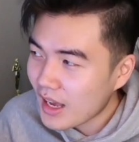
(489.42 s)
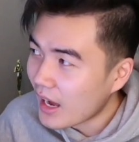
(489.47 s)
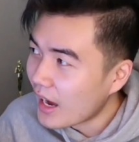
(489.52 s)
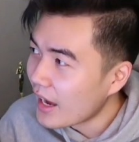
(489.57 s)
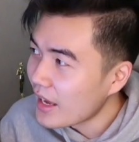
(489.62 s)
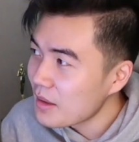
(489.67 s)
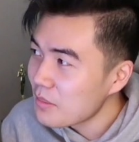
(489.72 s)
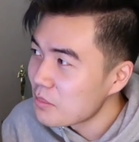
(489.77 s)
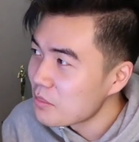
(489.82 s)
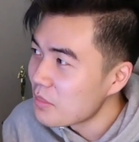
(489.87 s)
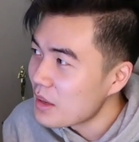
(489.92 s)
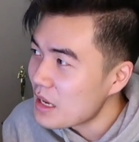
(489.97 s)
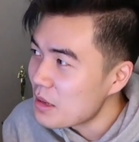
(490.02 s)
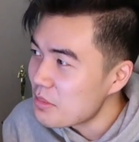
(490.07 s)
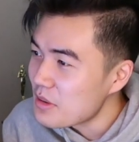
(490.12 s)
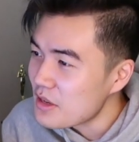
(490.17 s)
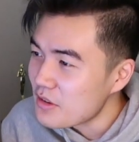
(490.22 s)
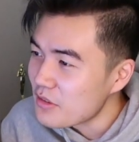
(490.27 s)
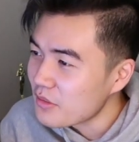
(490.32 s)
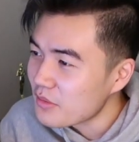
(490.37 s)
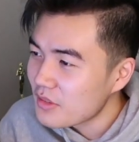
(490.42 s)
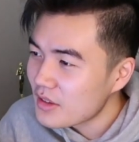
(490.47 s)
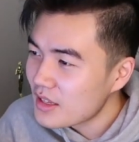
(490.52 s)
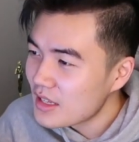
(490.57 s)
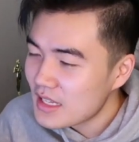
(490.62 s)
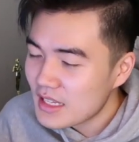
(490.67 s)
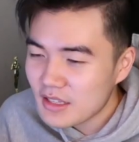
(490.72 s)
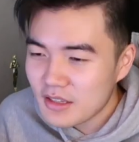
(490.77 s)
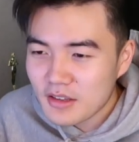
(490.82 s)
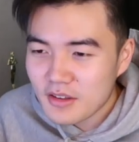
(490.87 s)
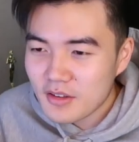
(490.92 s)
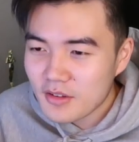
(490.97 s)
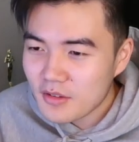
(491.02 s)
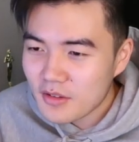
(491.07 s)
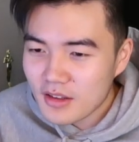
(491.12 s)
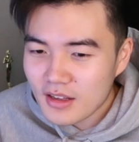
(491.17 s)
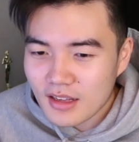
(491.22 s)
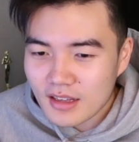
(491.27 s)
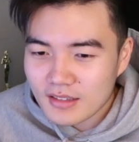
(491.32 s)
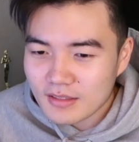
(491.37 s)
I am maybe
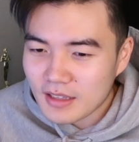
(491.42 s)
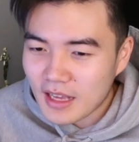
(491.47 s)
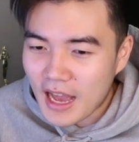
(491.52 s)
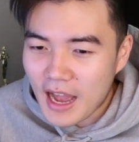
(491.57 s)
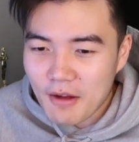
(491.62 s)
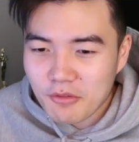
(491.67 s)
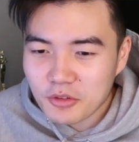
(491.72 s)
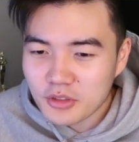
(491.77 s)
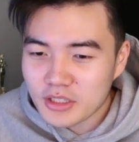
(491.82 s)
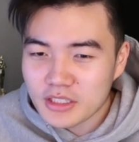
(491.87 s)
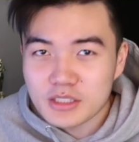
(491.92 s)
after